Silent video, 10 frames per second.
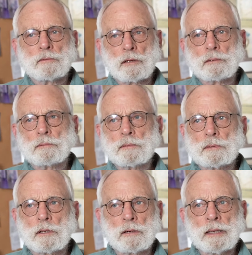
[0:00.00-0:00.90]
they're,
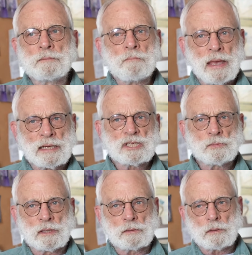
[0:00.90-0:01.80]
they're in
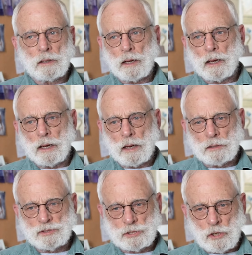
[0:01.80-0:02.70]
management
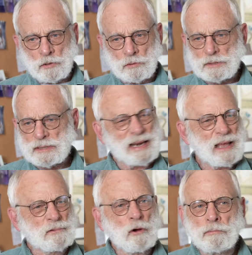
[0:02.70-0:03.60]
uh, zones that
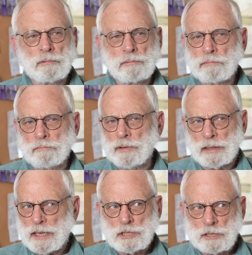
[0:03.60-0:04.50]
have no
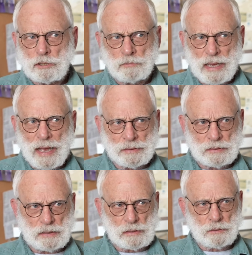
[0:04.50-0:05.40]
relation to
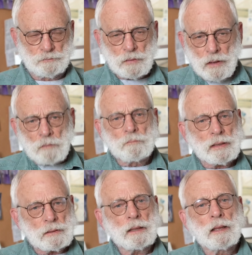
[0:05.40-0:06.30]
reality.
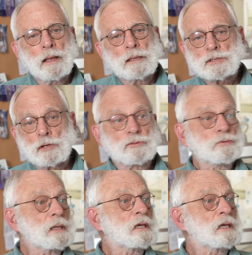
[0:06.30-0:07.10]
But so three